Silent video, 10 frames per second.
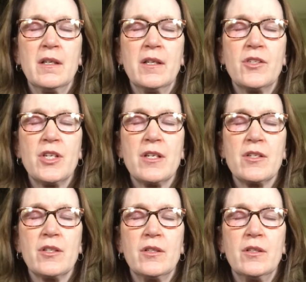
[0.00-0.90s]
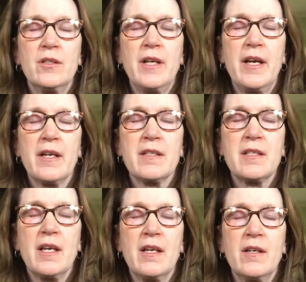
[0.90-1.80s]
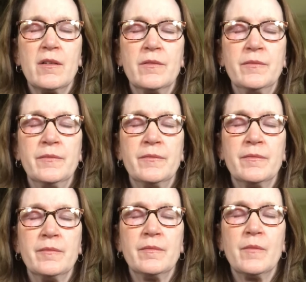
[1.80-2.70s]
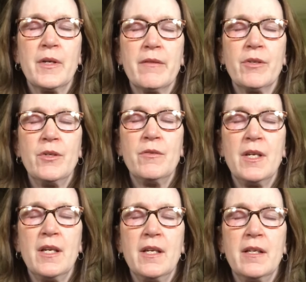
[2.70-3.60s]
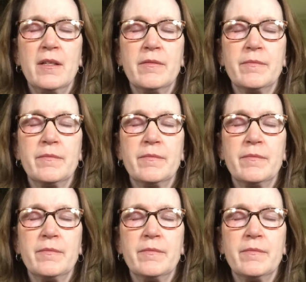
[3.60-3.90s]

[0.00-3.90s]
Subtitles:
a gentle exhale, whatever you need.